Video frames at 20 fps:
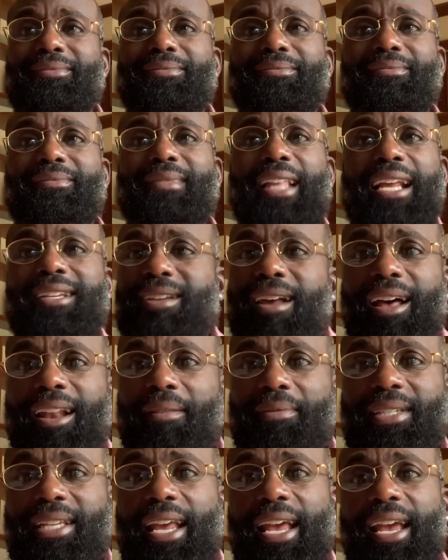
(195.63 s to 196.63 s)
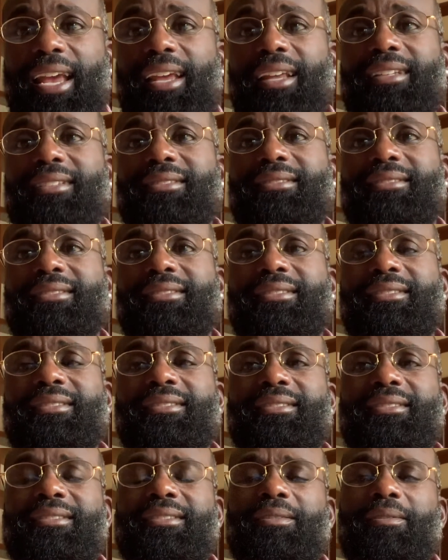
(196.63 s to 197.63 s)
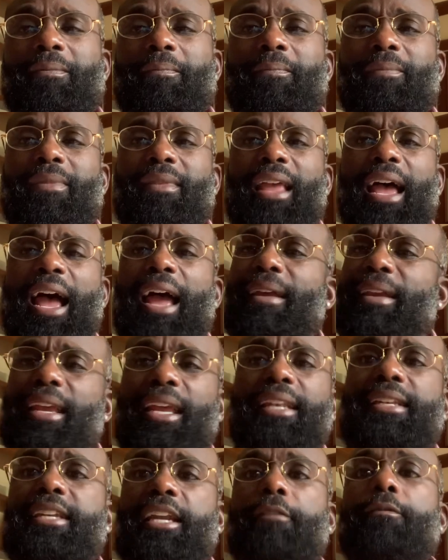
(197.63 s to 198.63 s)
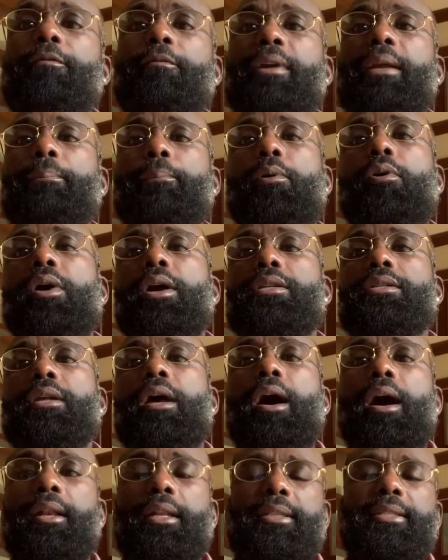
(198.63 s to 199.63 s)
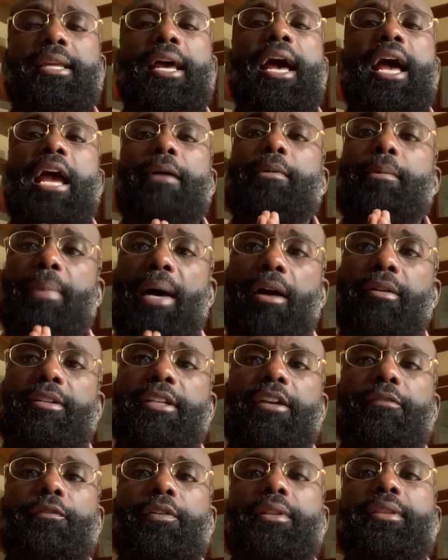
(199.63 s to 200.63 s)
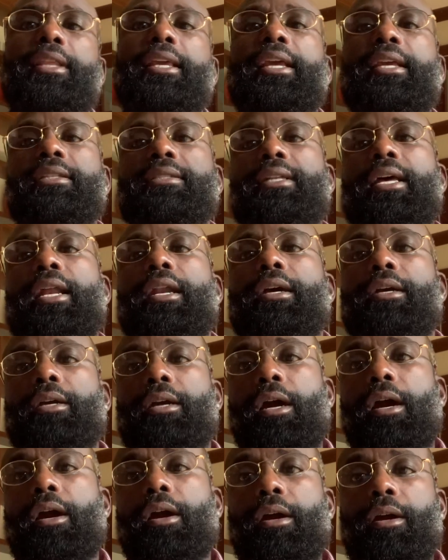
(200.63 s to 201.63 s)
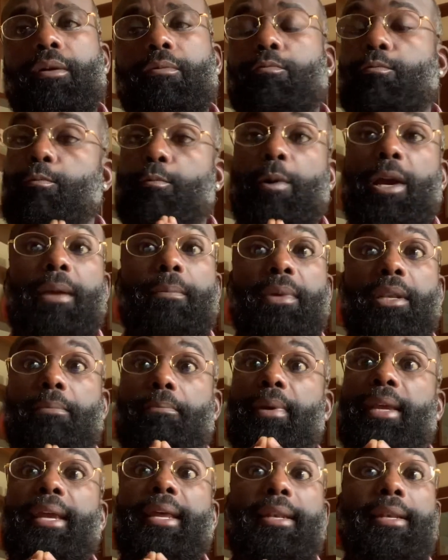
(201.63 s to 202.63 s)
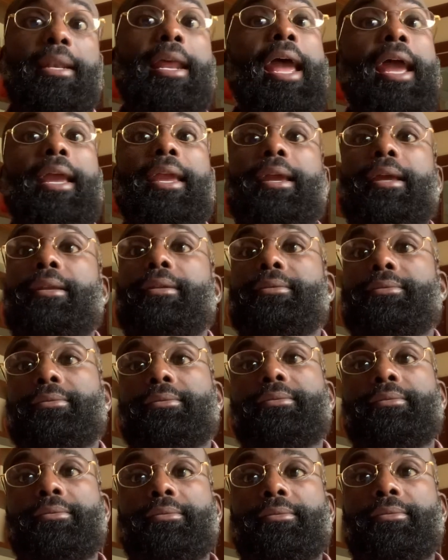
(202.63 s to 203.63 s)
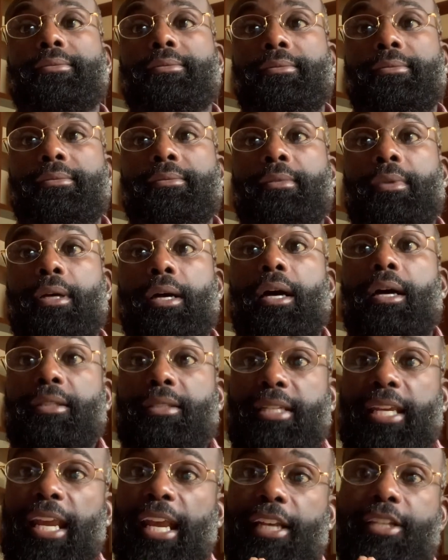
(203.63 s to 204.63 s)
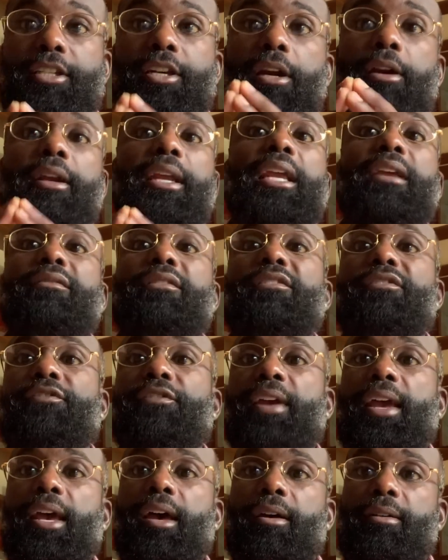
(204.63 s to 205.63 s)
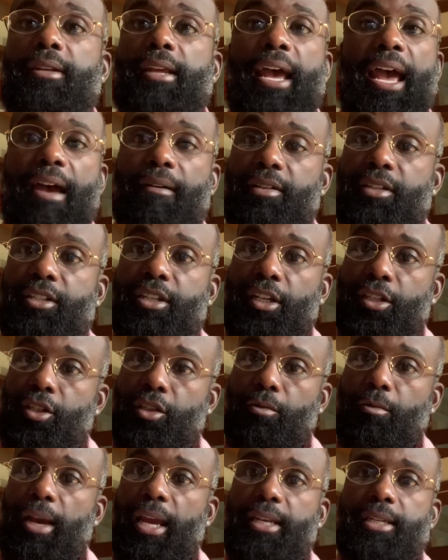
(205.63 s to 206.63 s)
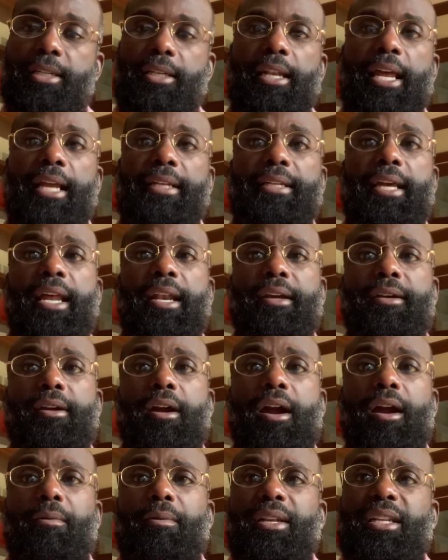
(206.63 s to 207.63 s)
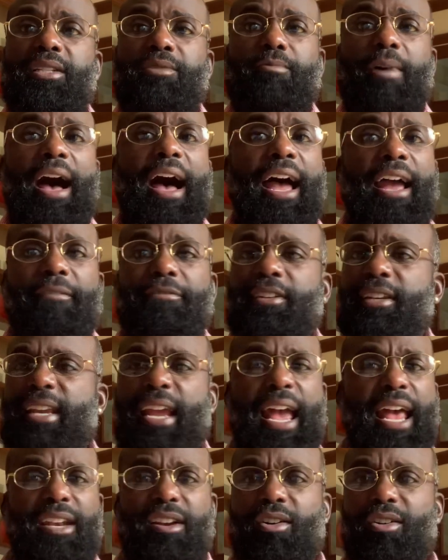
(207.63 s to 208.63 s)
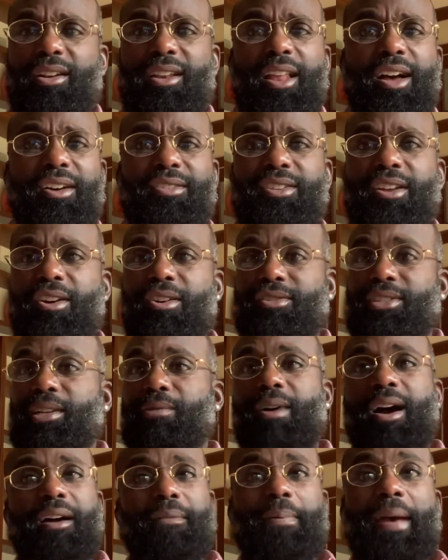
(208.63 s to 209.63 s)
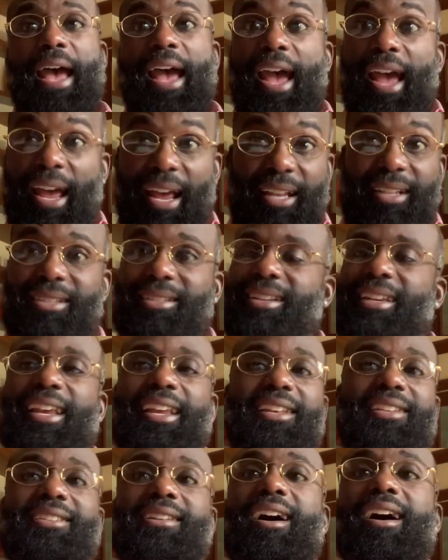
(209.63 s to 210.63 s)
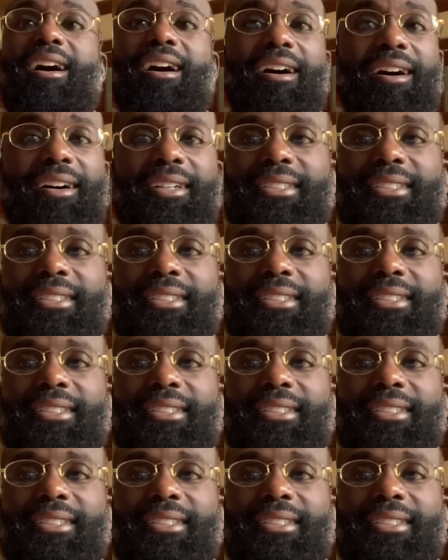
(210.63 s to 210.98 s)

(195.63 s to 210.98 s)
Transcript: That's all I'm saying. I get different reports all the time about different things that occur. Women being naked. A teacher even failed to have a situation like that occur with his wife. She had no clothes on. She walked past. Kids saw.